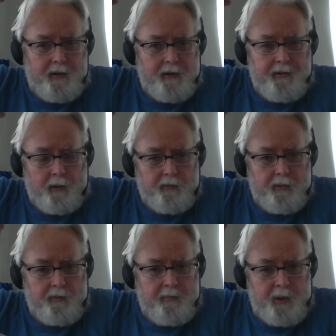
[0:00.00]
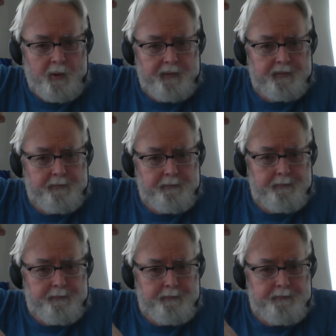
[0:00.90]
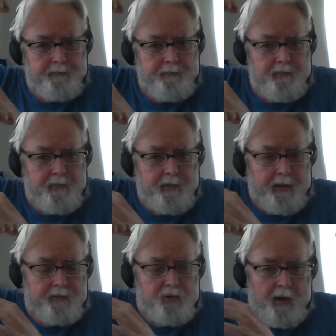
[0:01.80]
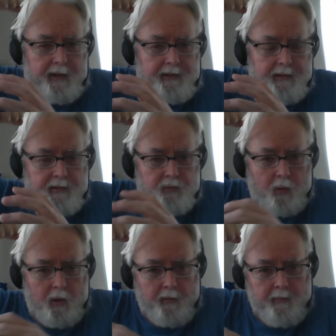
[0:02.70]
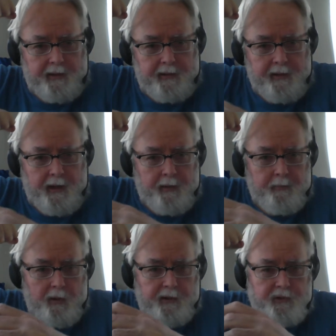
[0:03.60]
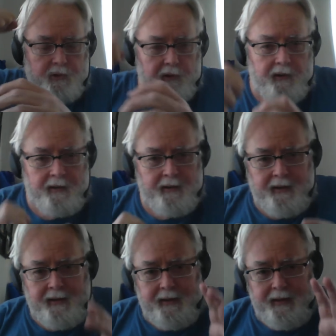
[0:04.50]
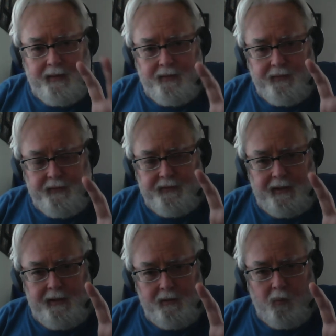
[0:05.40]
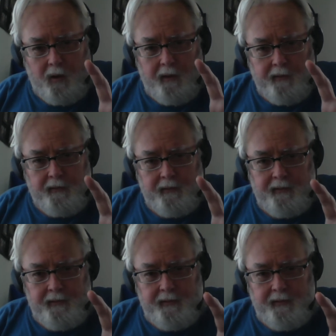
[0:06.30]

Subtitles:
and although the moon is attracting this water, making a high pressure, this heated water,